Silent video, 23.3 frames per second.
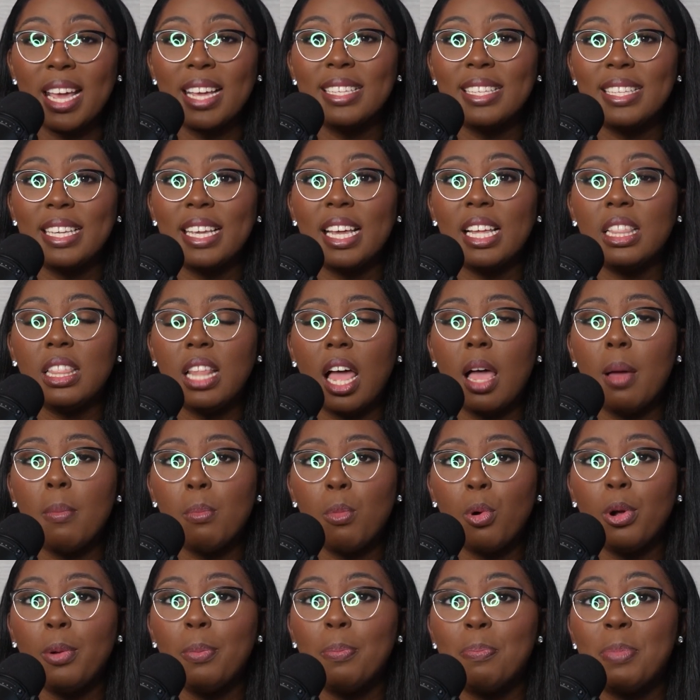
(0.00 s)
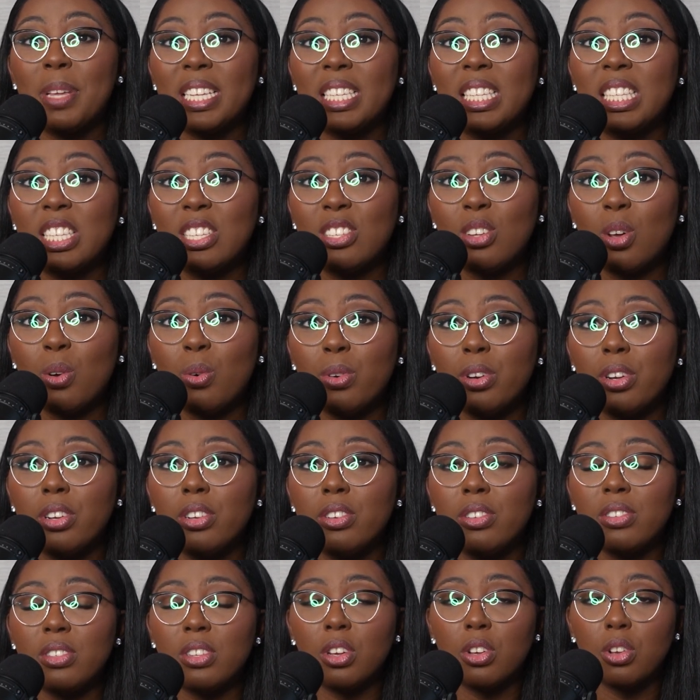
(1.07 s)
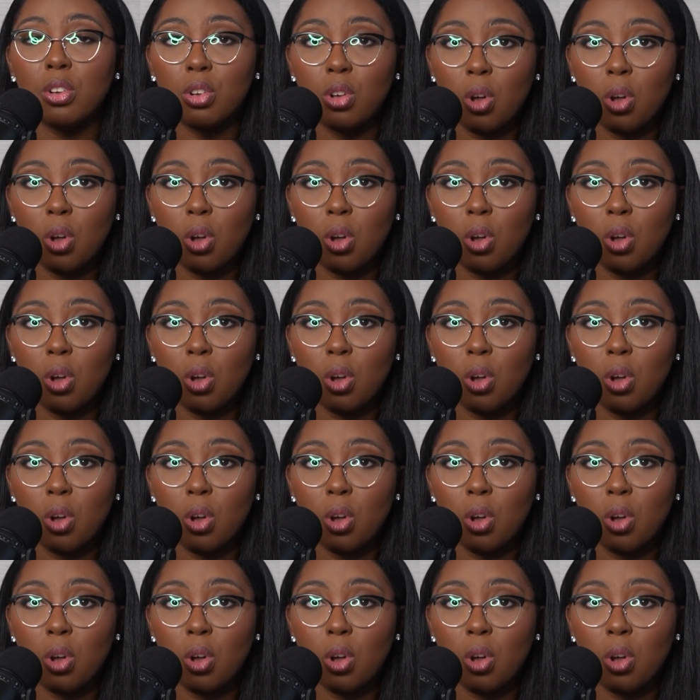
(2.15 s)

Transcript: I see a lot more business owners